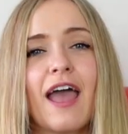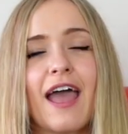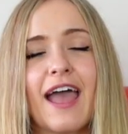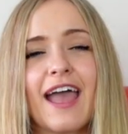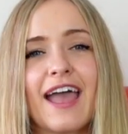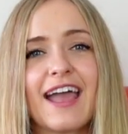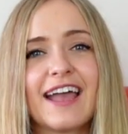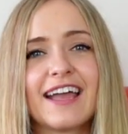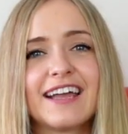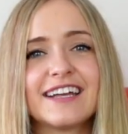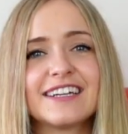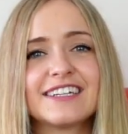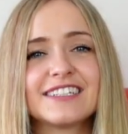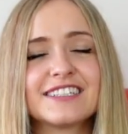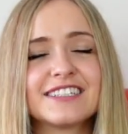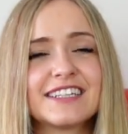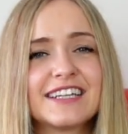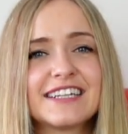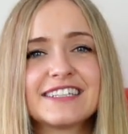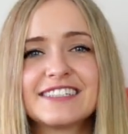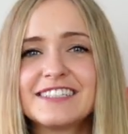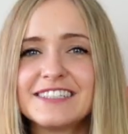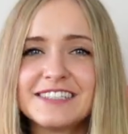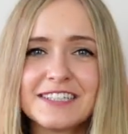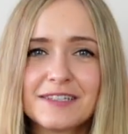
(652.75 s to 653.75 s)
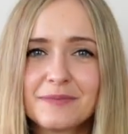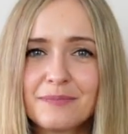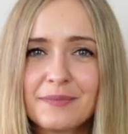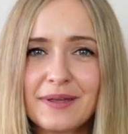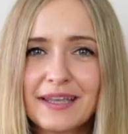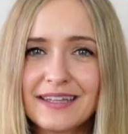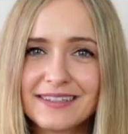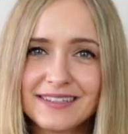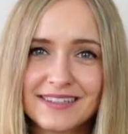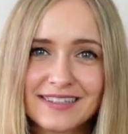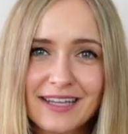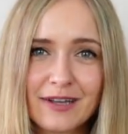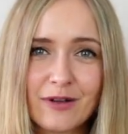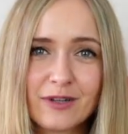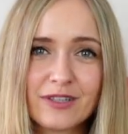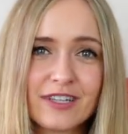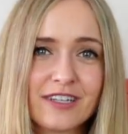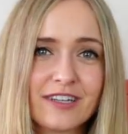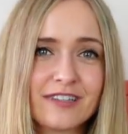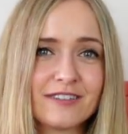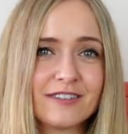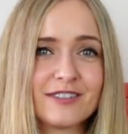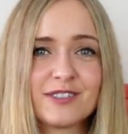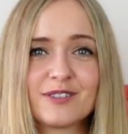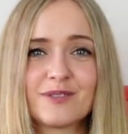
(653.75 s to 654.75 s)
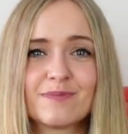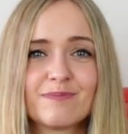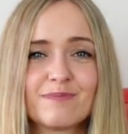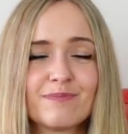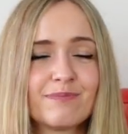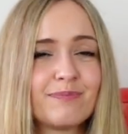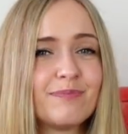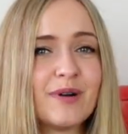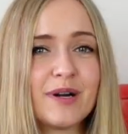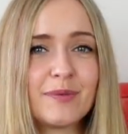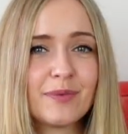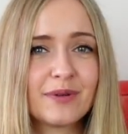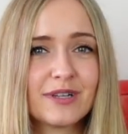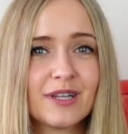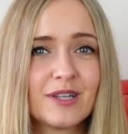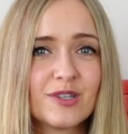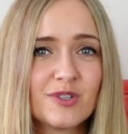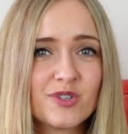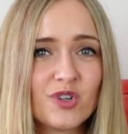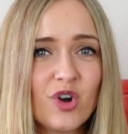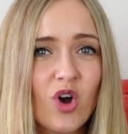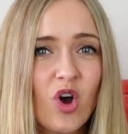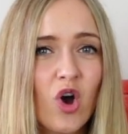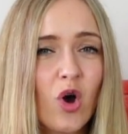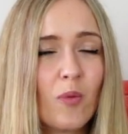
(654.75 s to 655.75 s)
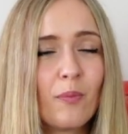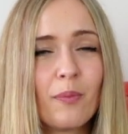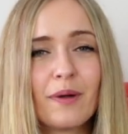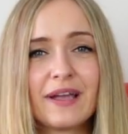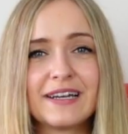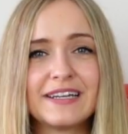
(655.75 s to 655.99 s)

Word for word: and it didn't mean that I got a permanent job.